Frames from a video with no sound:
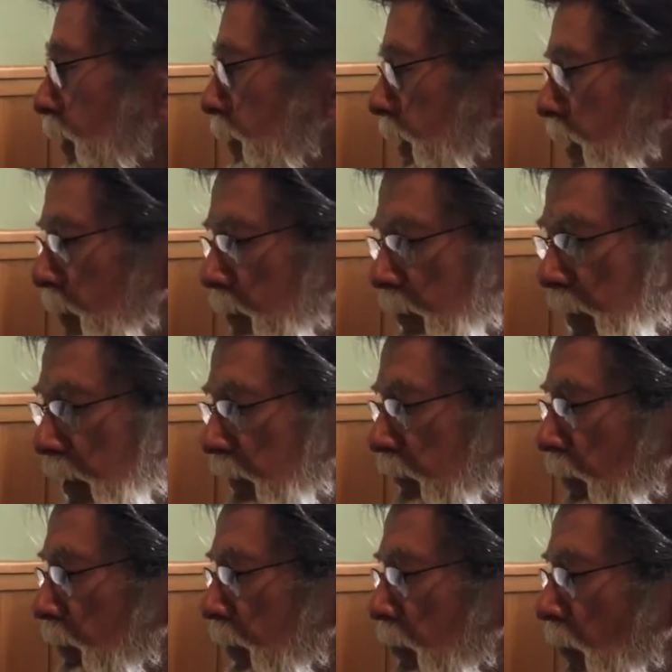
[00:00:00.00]
filming them
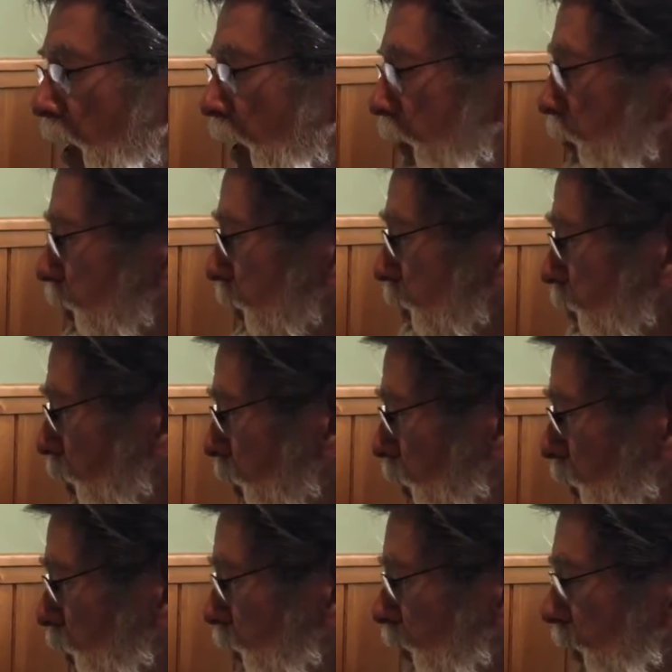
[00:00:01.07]
from the ground with a
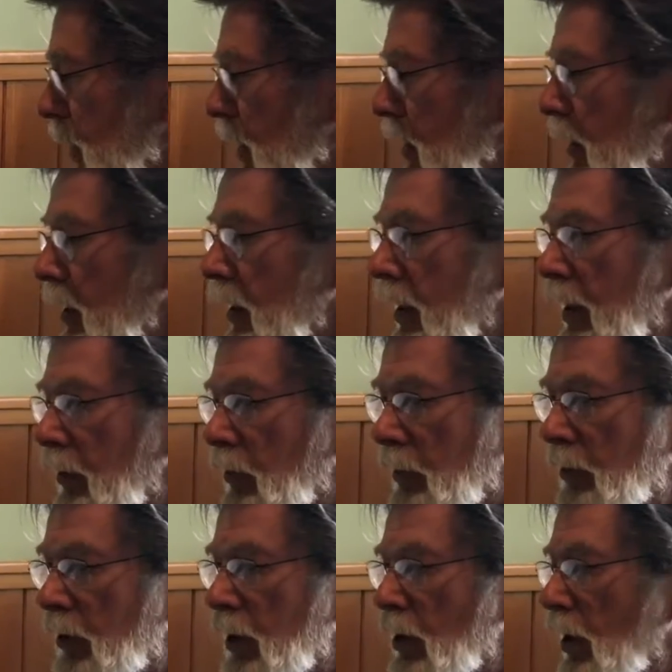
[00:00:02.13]
drone. We're
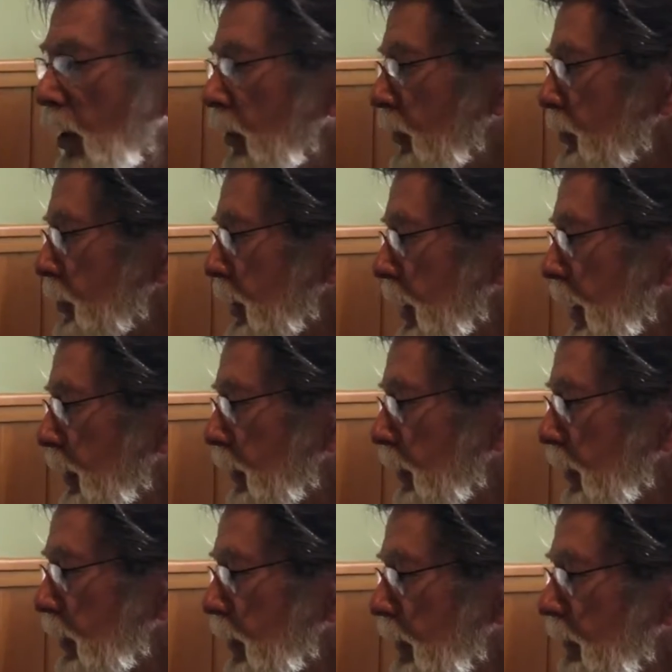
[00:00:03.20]
putting all those
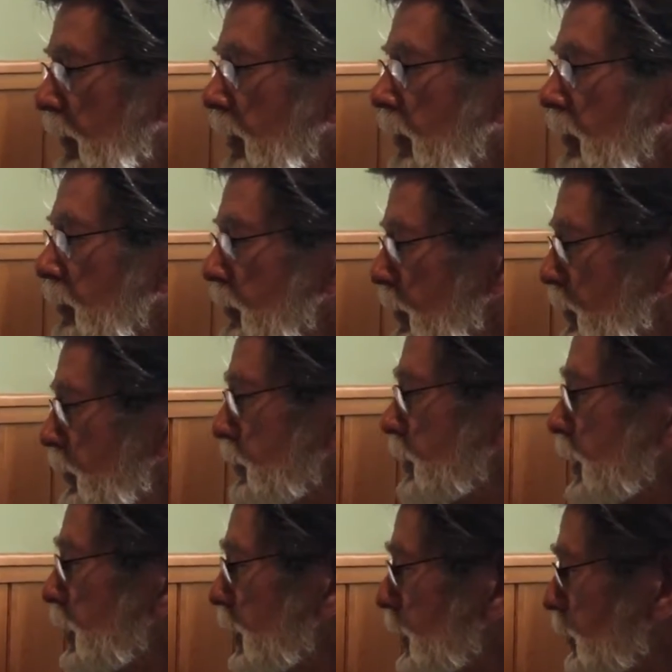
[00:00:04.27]
together into the videos that you
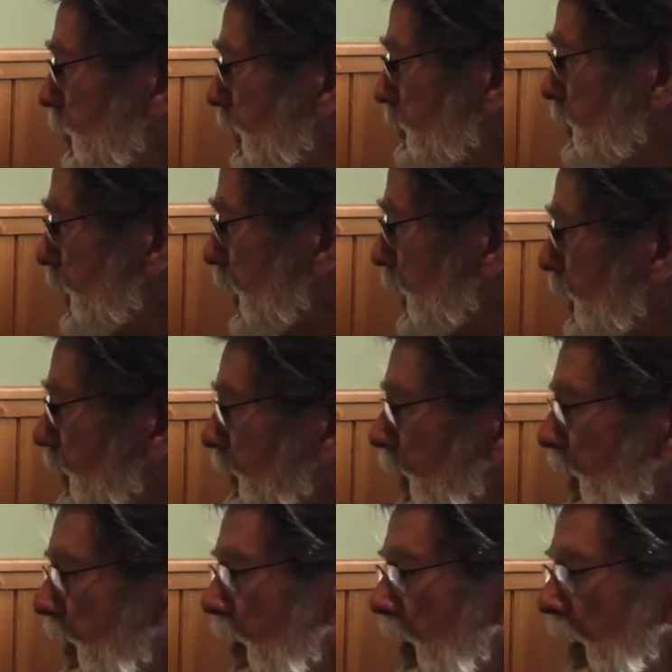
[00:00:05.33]
see on the website.
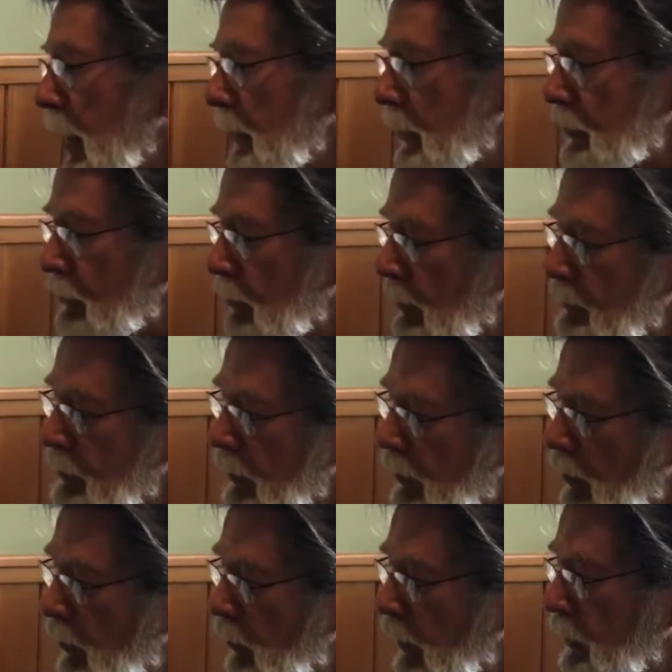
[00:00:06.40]
And the scripts
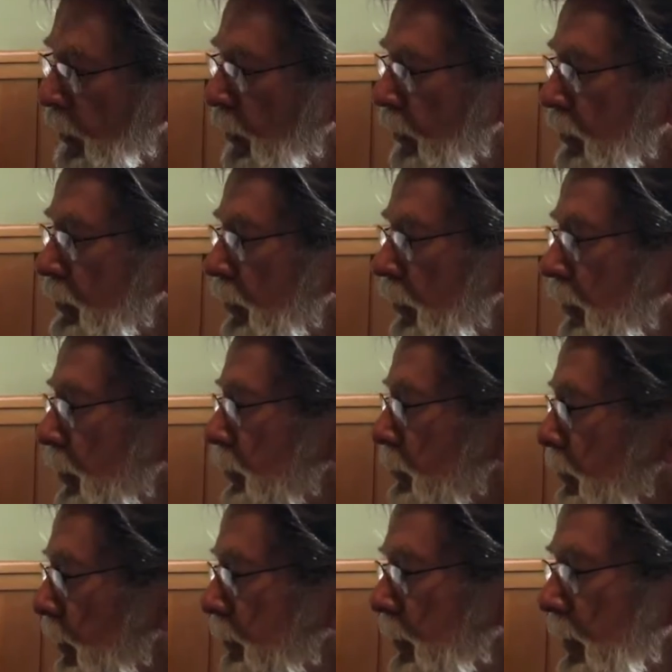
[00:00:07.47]
that go with those are
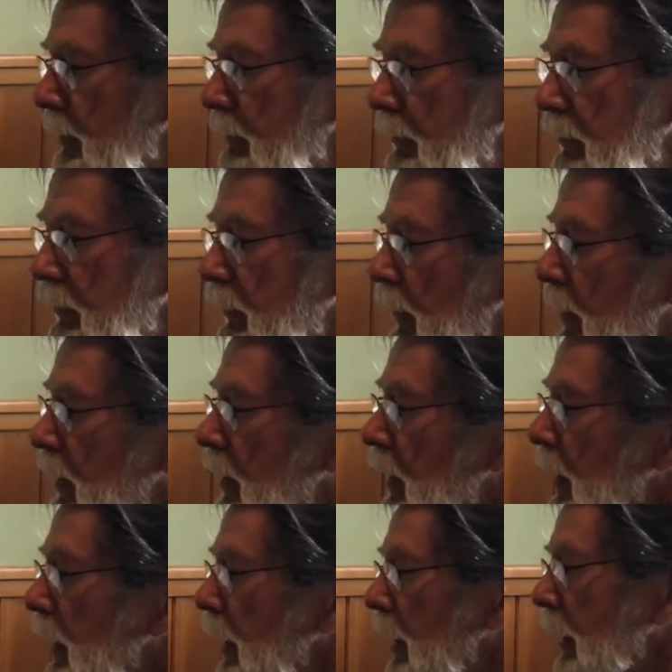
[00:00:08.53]
descriptive,
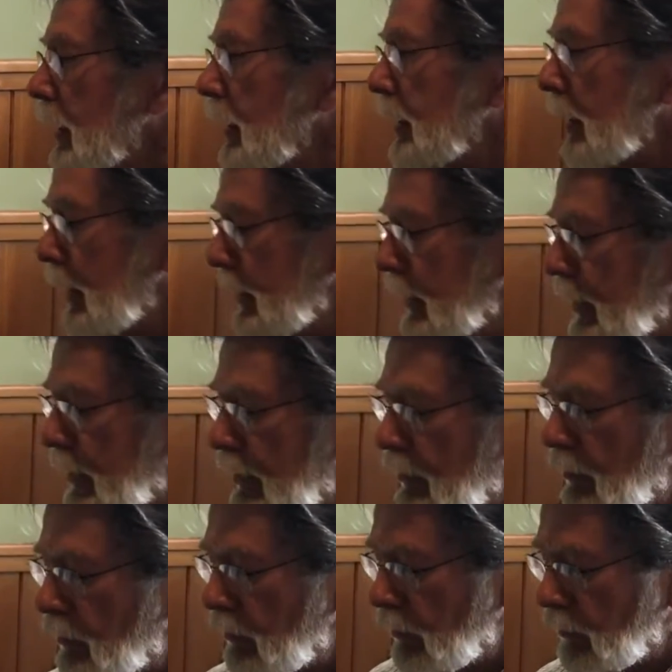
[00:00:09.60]
and
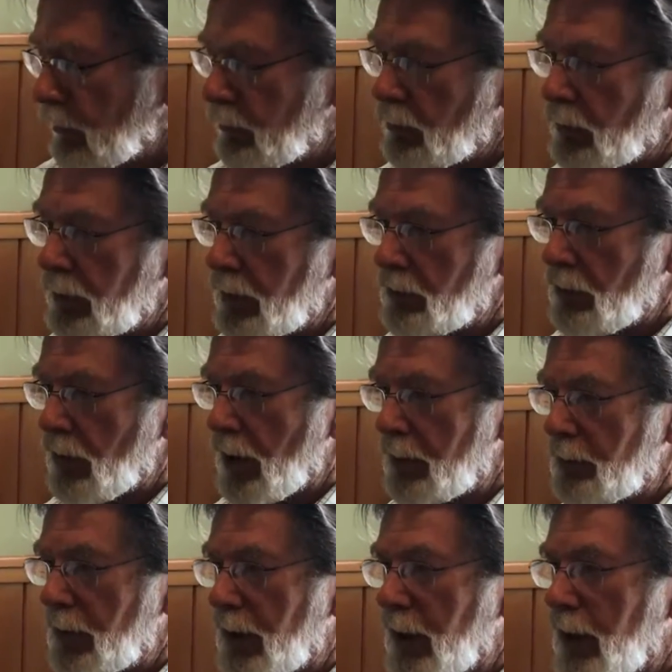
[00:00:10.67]
they're really
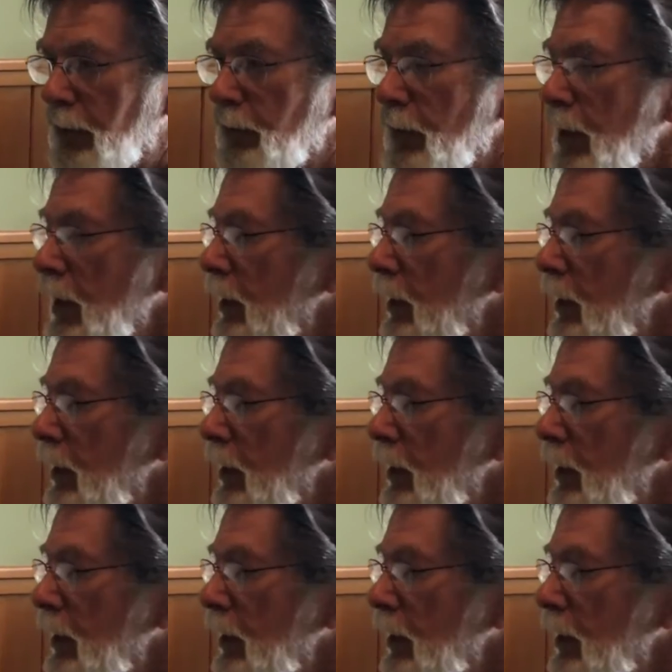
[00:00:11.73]
drawn by